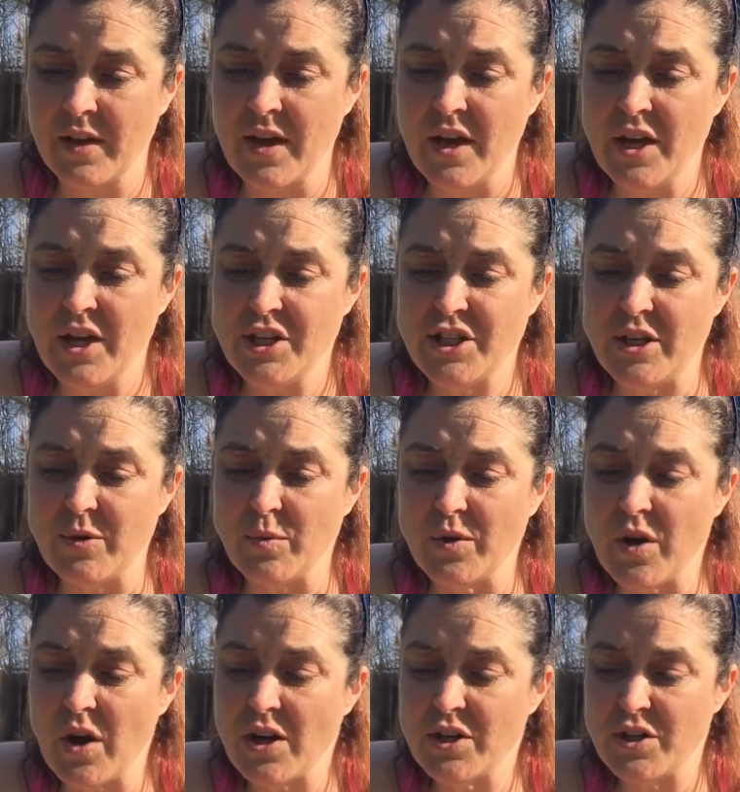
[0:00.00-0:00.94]
She will
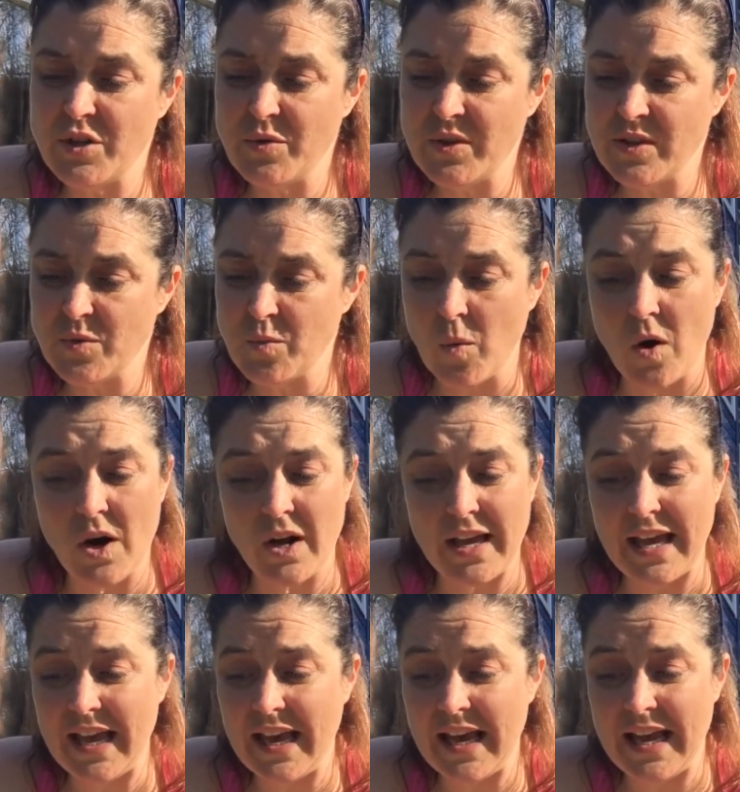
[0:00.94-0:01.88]
not do this walk
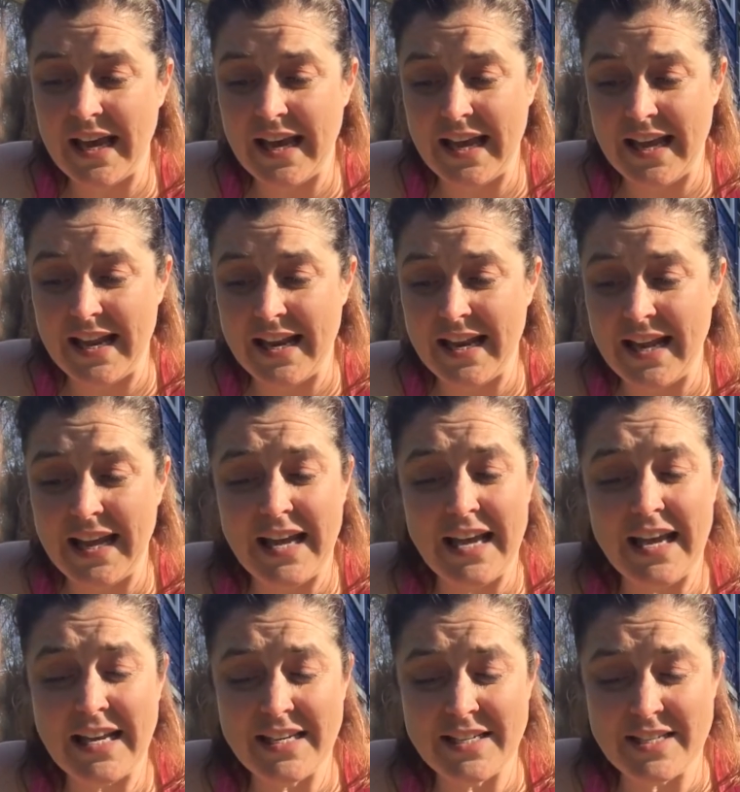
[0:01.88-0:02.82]
again
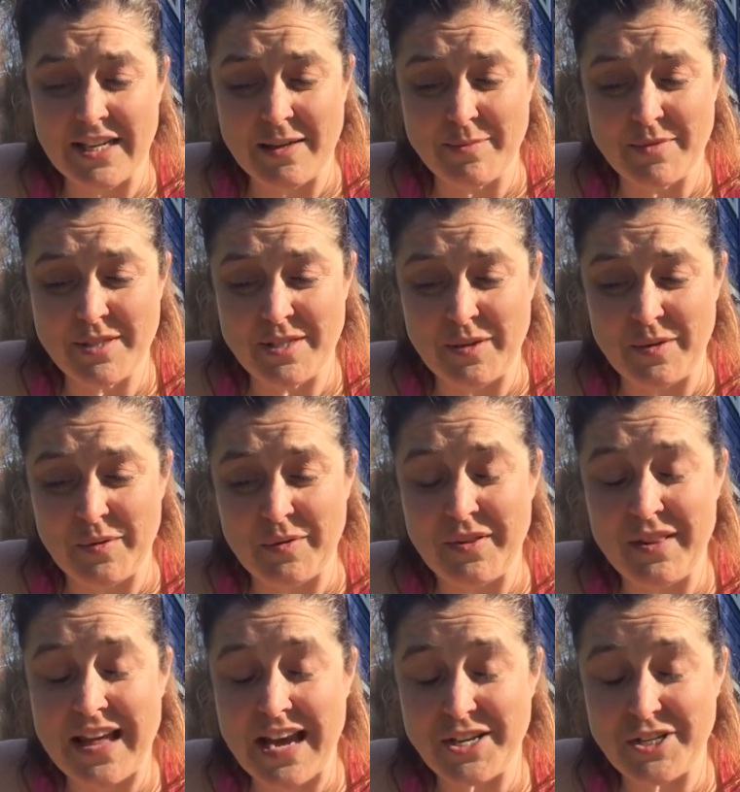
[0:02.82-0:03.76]
anytime soon,
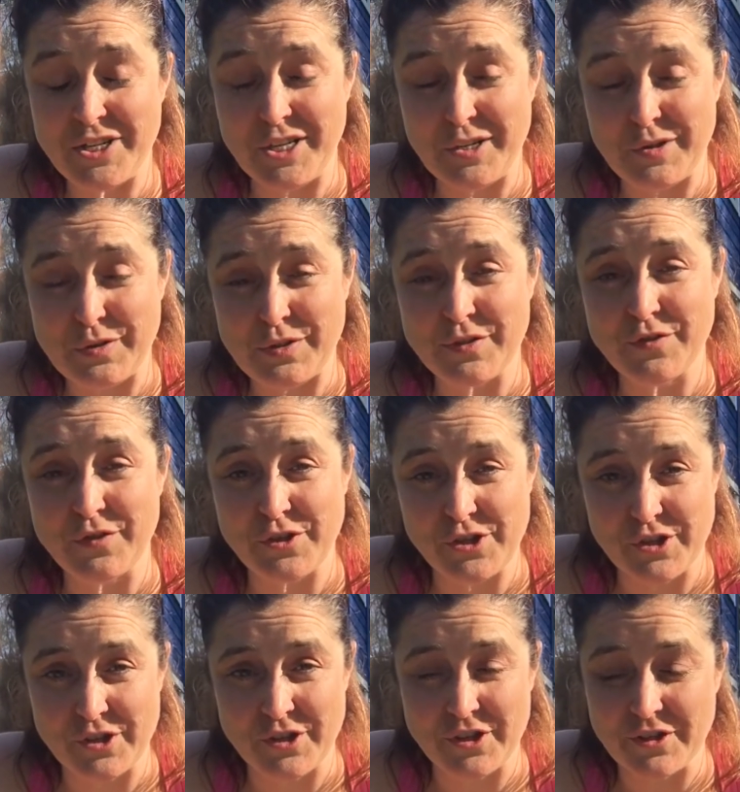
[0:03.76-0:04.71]
that she knows for
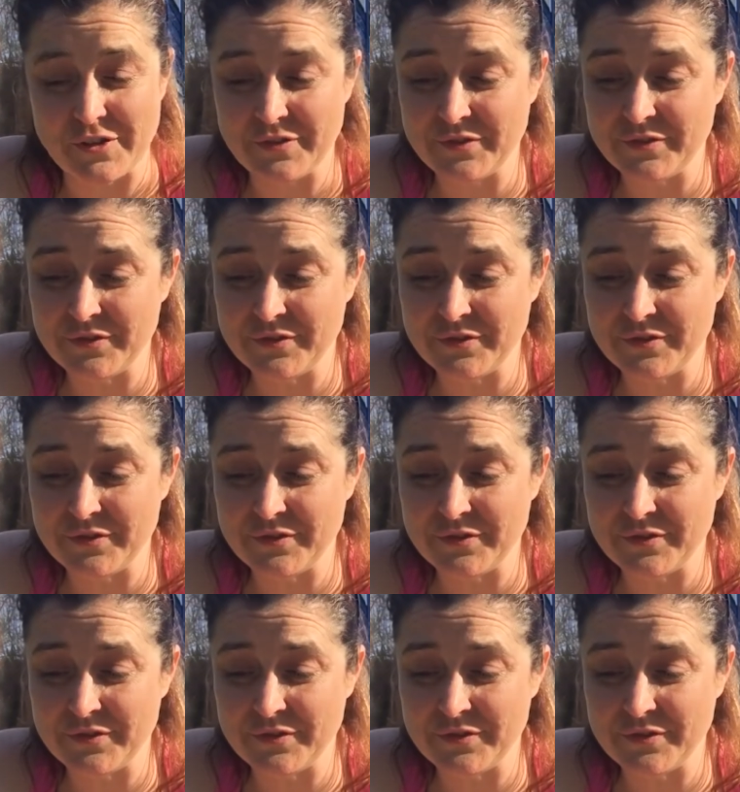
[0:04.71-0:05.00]
sure.